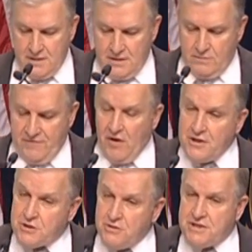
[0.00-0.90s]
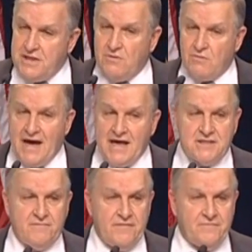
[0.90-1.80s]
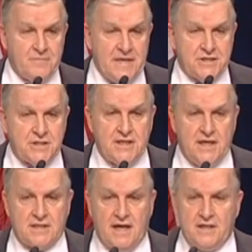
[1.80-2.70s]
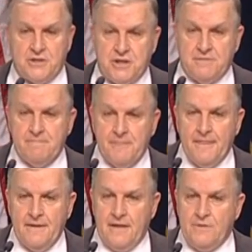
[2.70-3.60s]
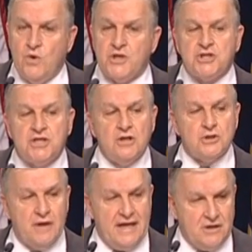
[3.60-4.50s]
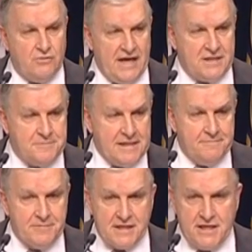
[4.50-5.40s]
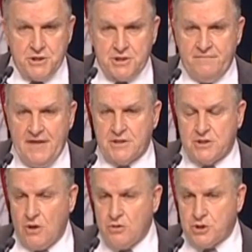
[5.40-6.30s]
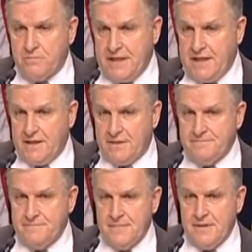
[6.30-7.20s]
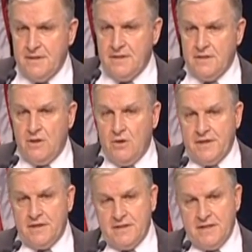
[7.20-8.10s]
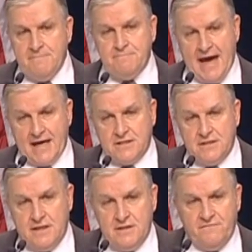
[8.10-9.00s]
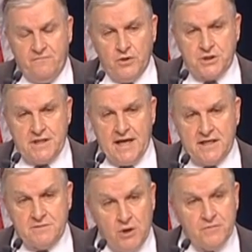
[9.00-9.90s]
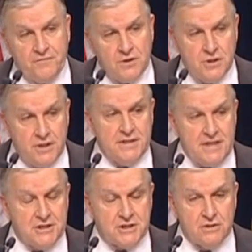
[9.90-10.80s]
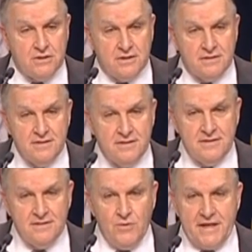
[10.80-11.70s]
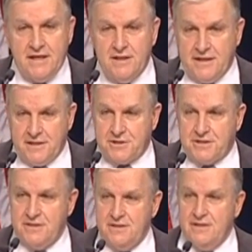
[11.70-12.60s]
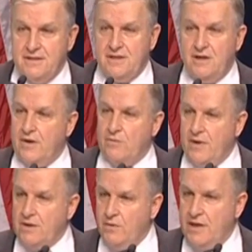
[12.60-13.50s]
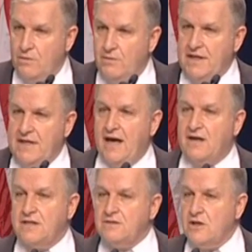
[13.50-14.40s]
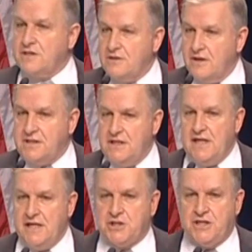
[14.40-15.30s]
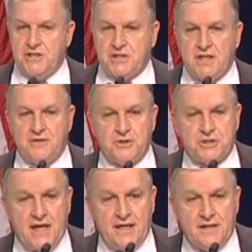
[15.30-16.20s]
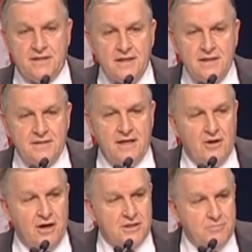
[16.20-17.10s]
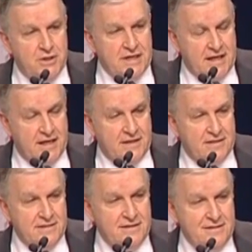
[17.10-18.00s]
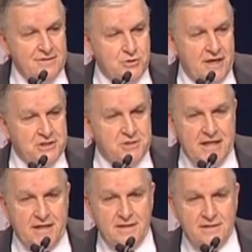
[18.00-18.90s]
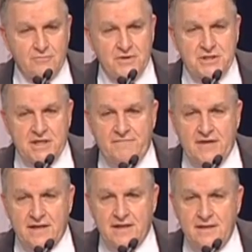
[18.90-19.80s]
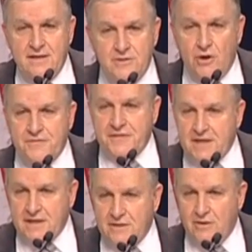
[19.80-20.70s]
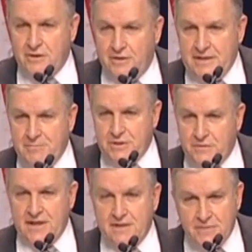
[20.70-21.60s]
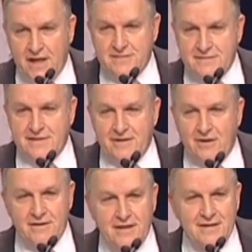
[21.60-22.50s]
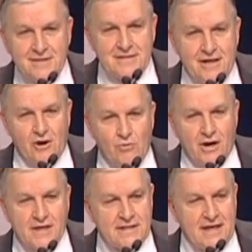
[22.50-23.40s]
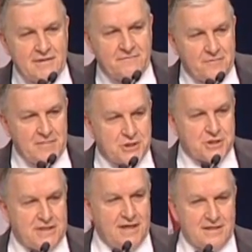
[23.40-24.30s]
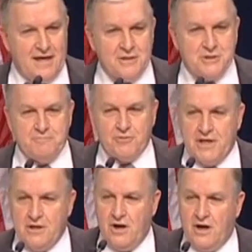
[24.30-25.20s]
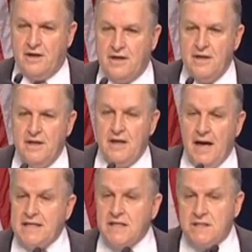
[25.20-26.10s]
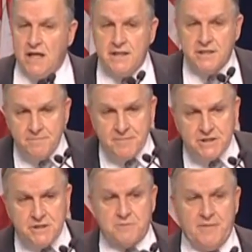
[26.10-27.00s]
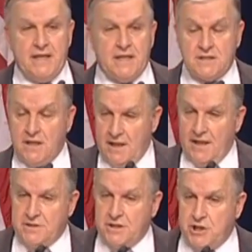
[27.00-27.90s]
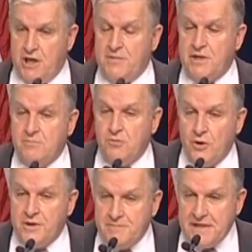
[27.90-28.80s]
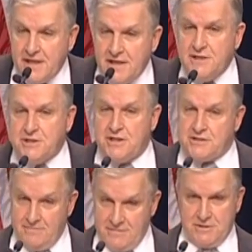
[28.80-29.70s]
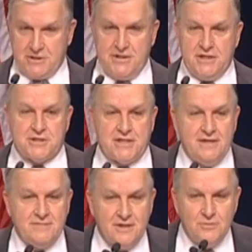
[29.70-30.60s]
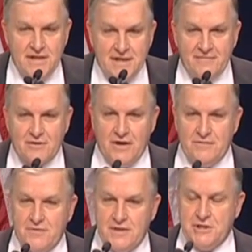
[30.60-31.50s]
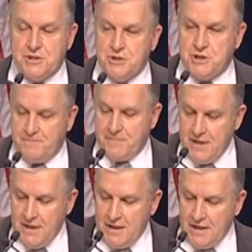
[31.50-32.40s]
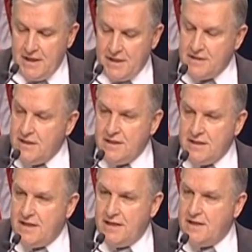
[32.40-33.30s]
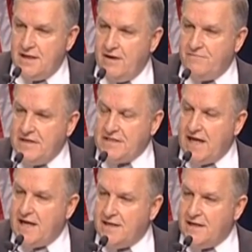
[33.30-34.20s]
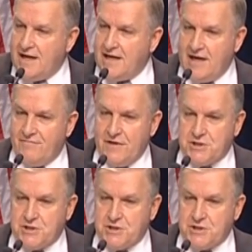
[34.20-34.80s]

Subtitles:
We've also seen the rise of information technology. And we're still trying to grasp the implication of that. Social media, you know, the impact and the force it has, both for good and not so good. WikiLeaks, you know, we now can look at our teenage kids and understand that they are communicating, transmitting, receiving. No thinking going on in between, but they are working that information technology pretty hard. I can tell you as a businessman, as the chairman of the board of BAE Systems, which in this state, you know, we have a great relationship, that every day I have a